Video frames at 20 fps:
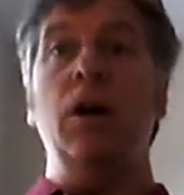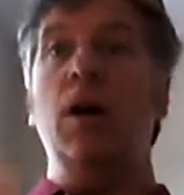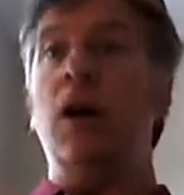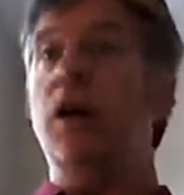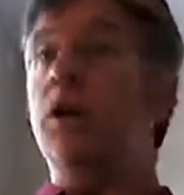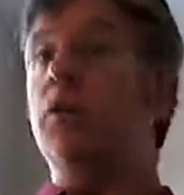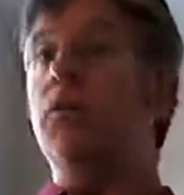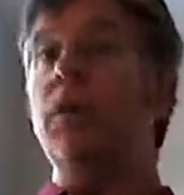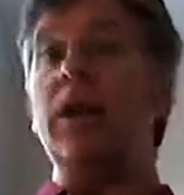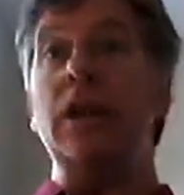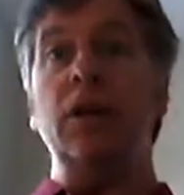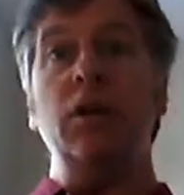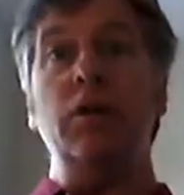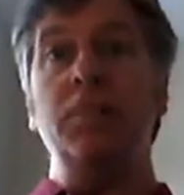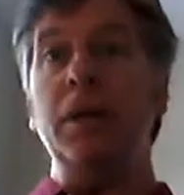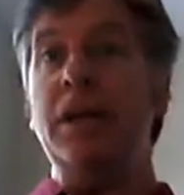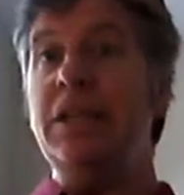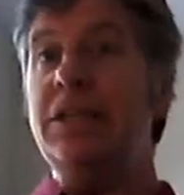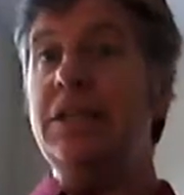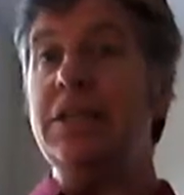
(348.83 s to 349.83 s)
on a regular
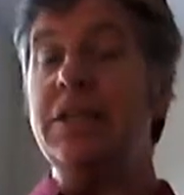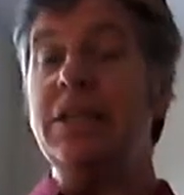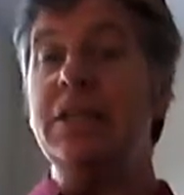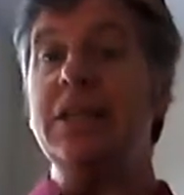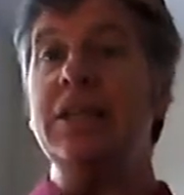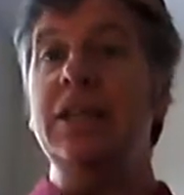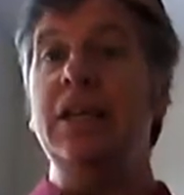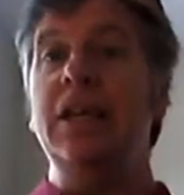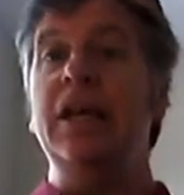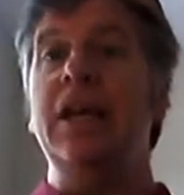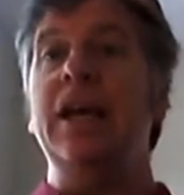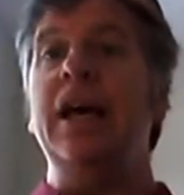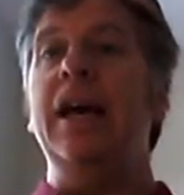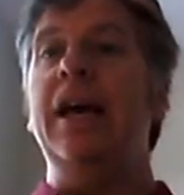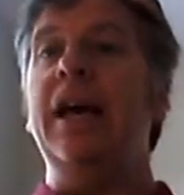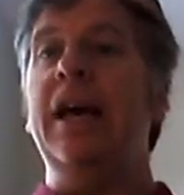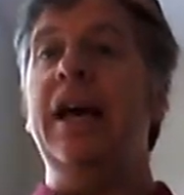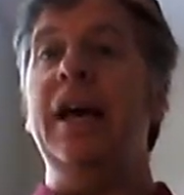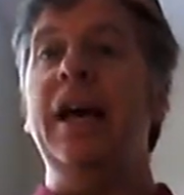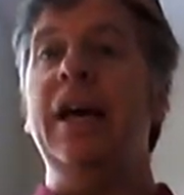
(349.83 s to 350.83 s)
basis,
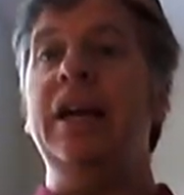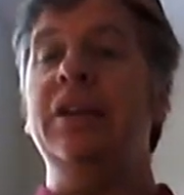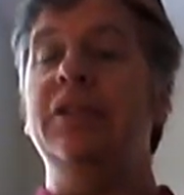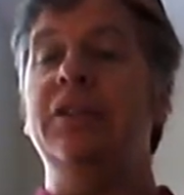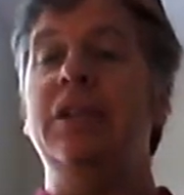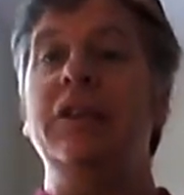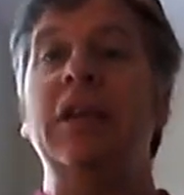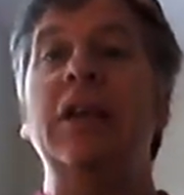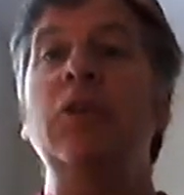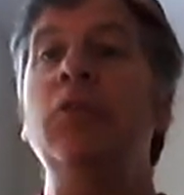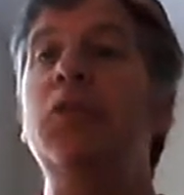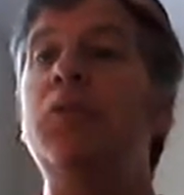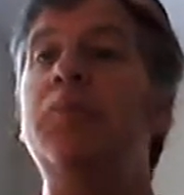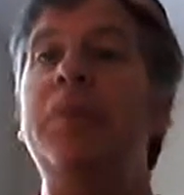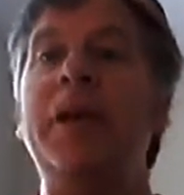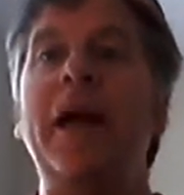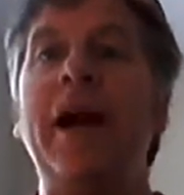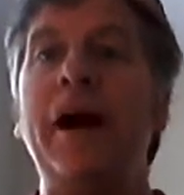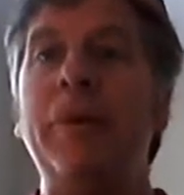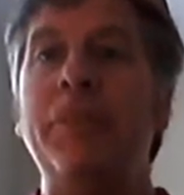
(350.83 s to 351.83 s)
and they couldn't
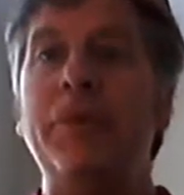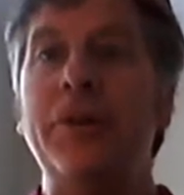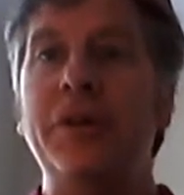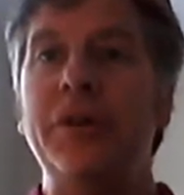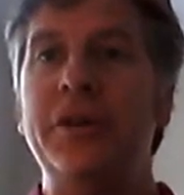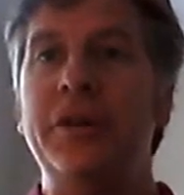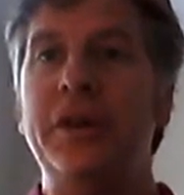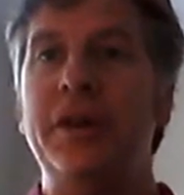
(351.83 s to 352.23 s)
be happier.